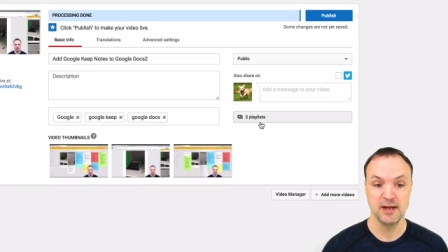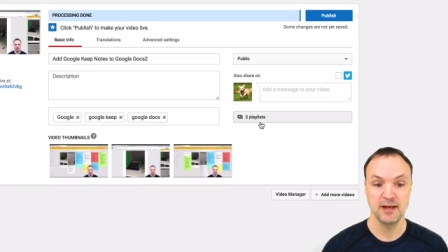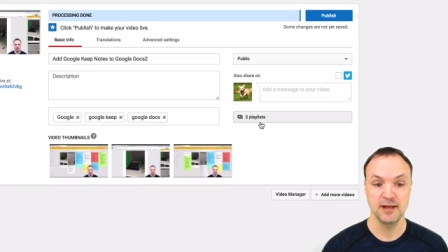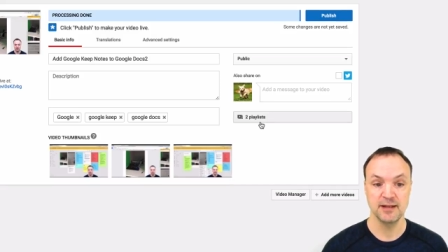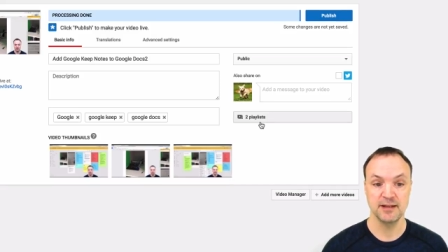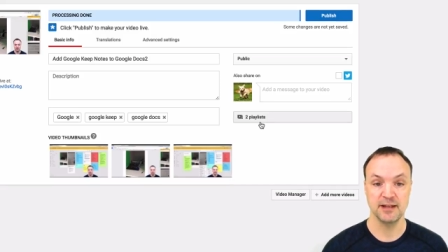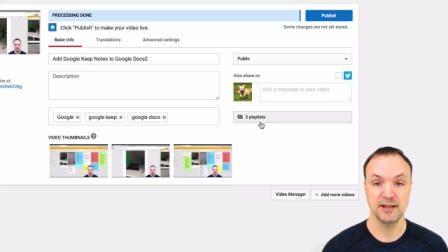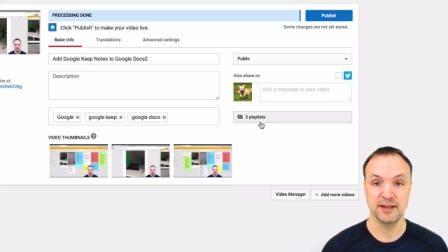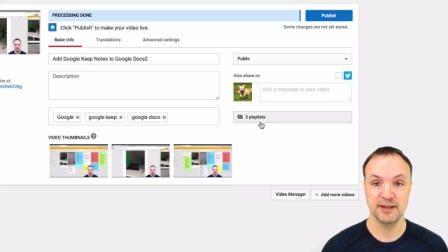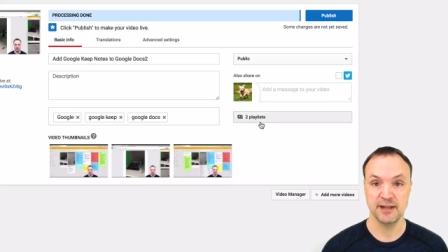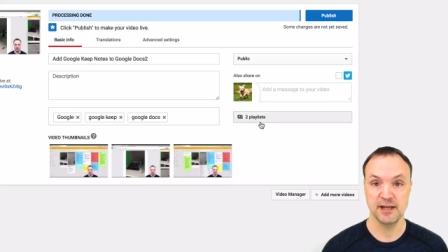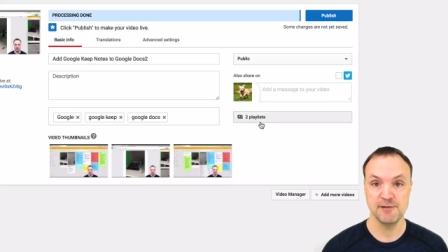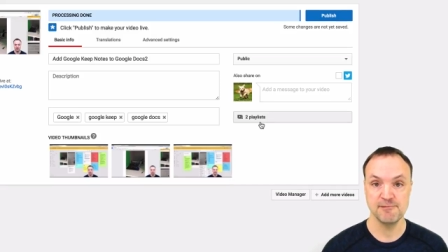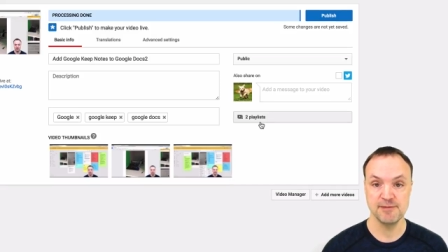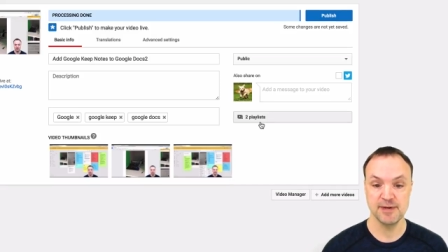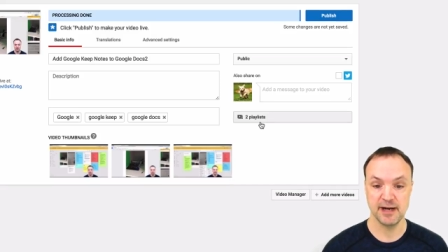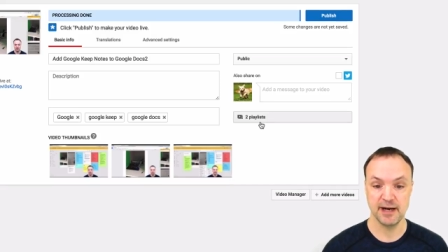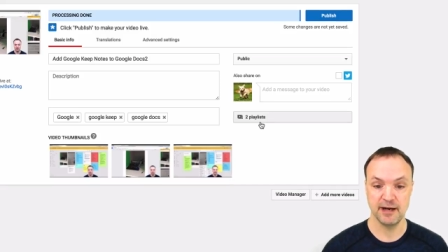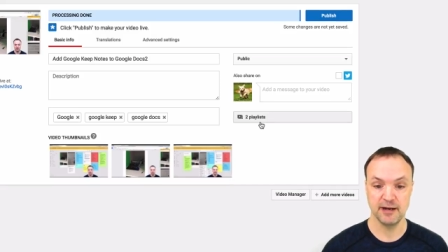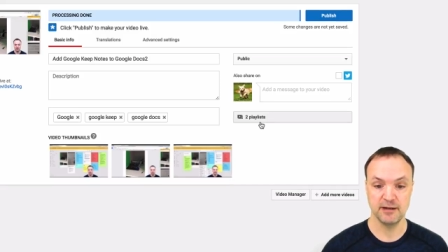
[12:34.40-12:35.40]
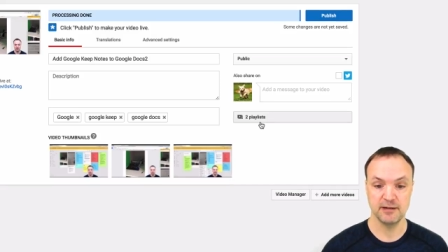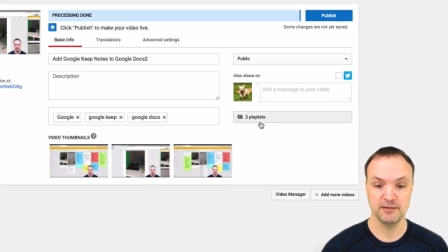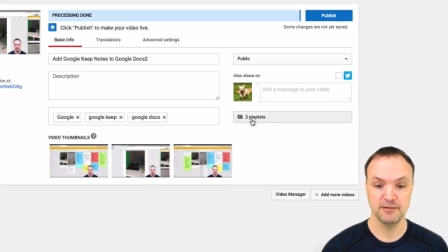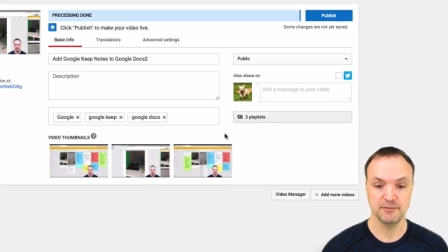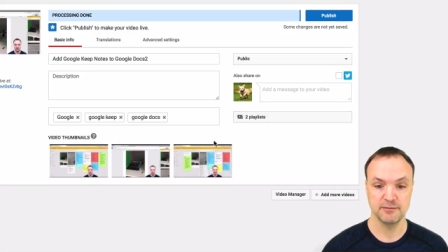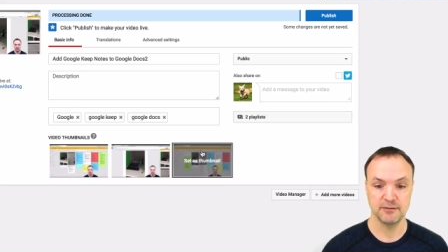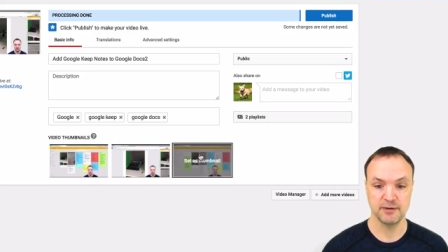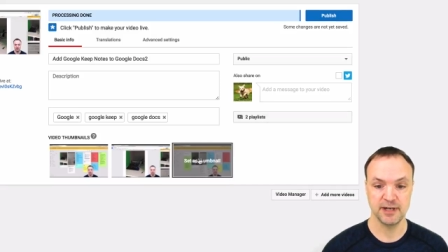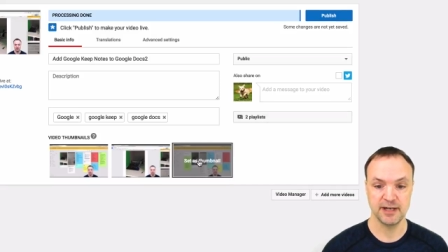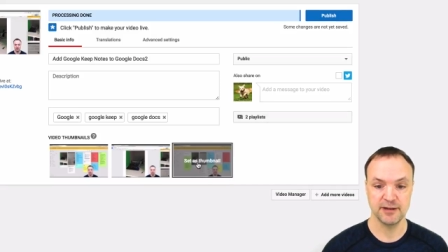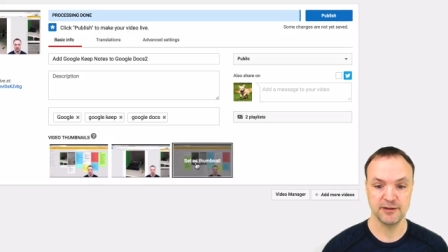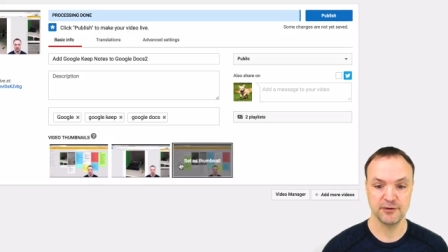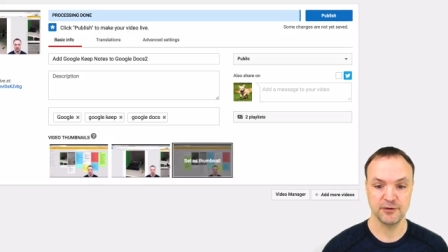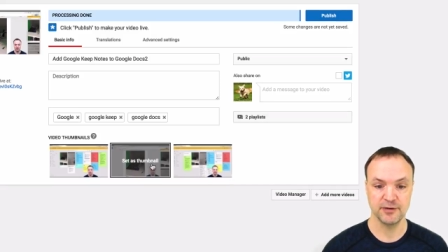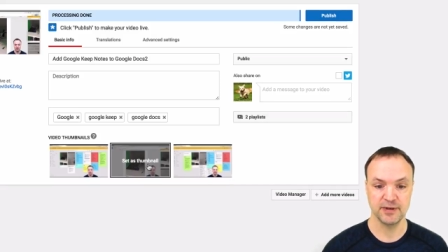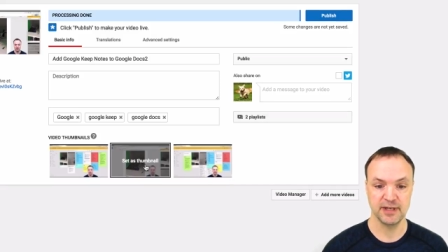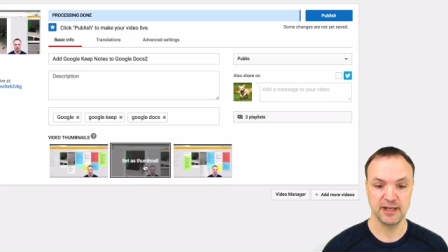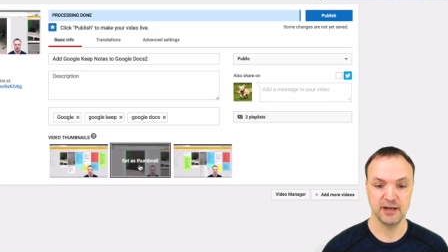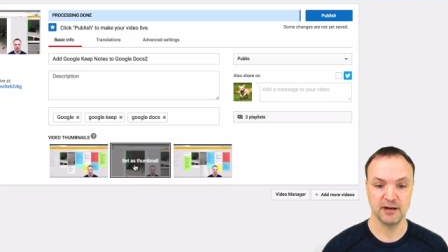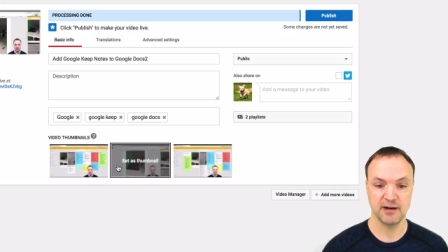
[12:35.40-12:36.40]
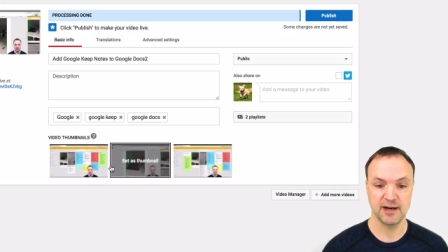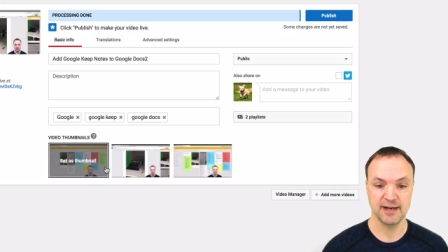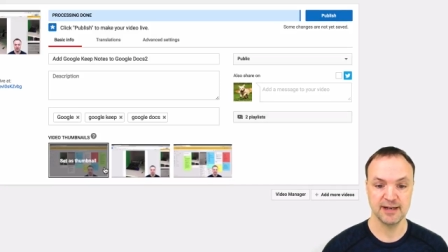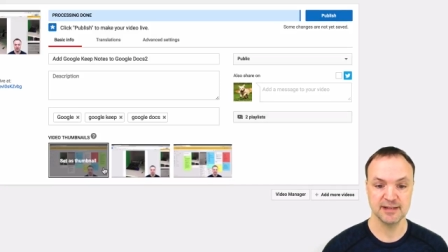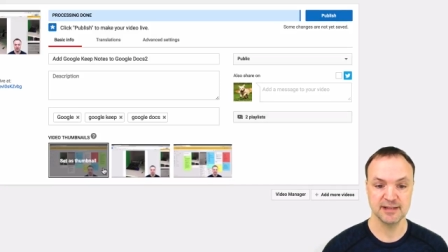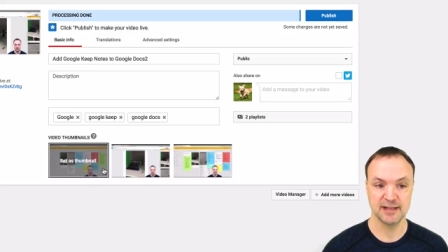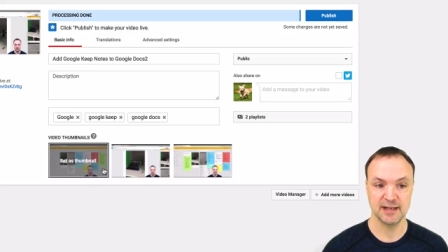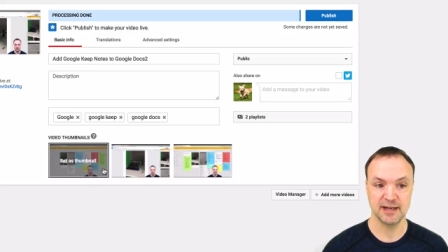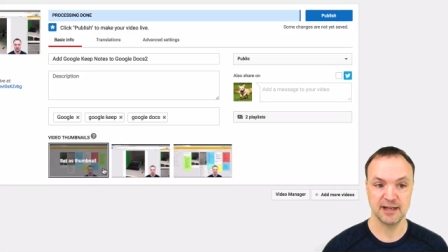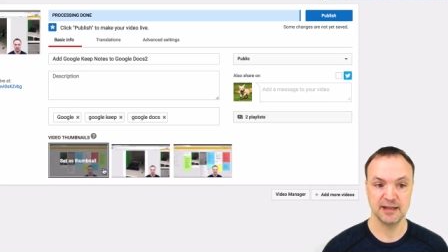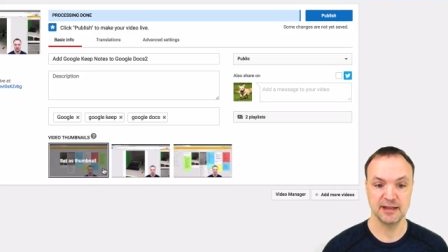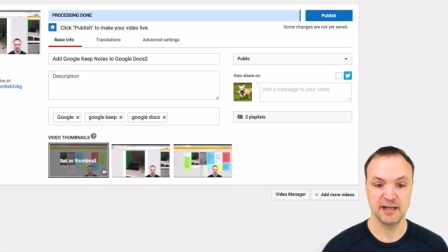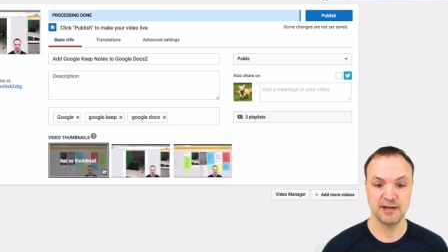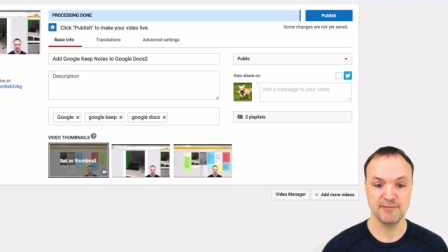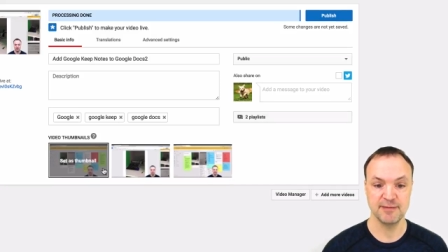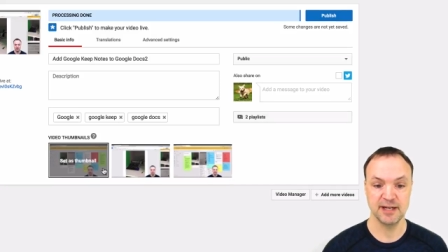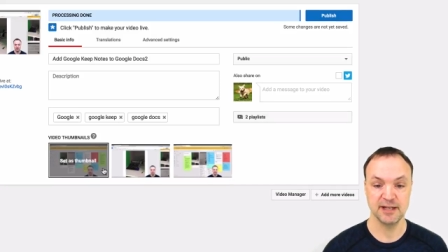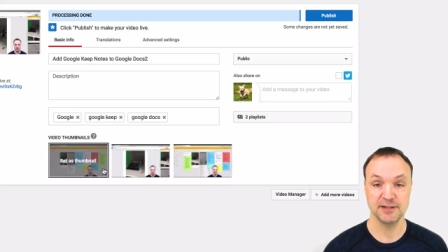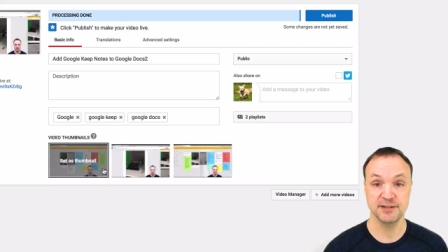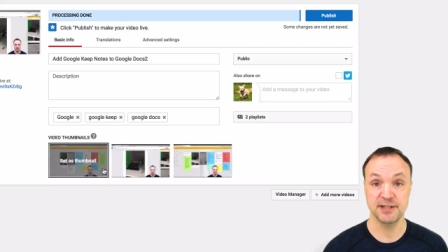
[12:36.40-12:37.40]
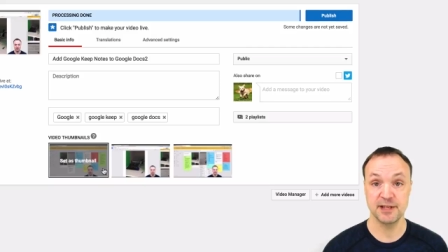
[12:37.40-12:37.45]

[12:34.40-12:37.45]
The thumbnail right through here, I can select thumbnails.